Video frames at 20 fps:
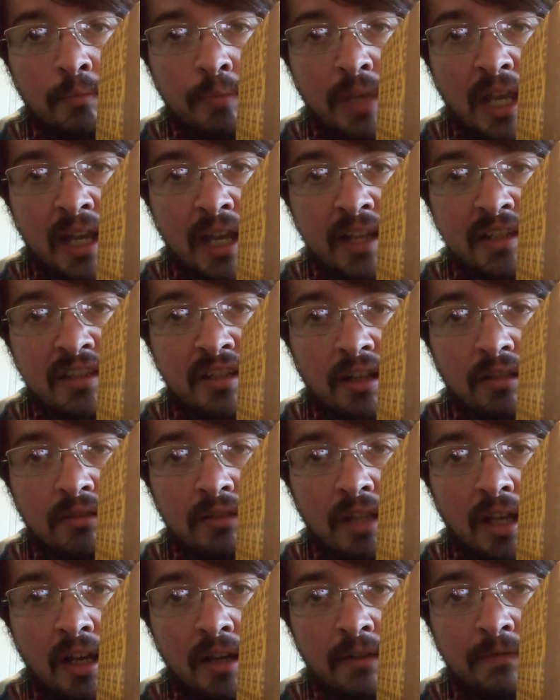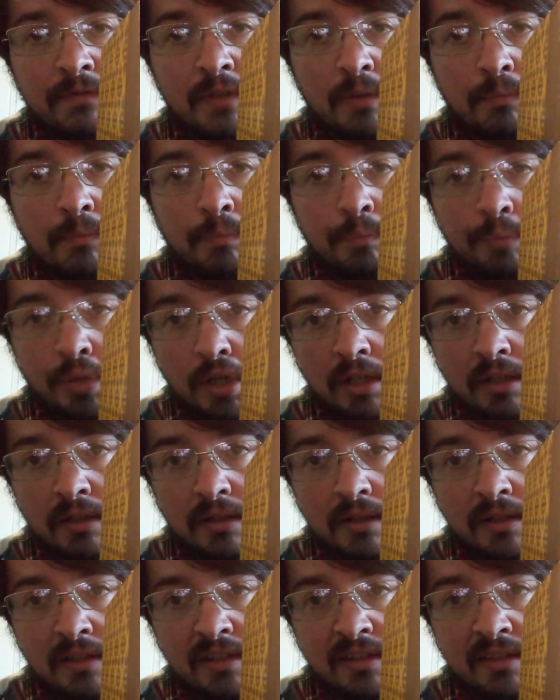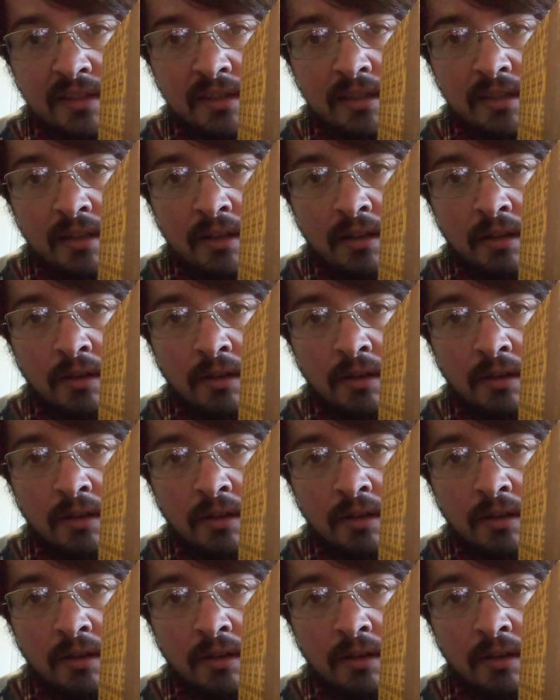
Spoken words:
Best Loved Books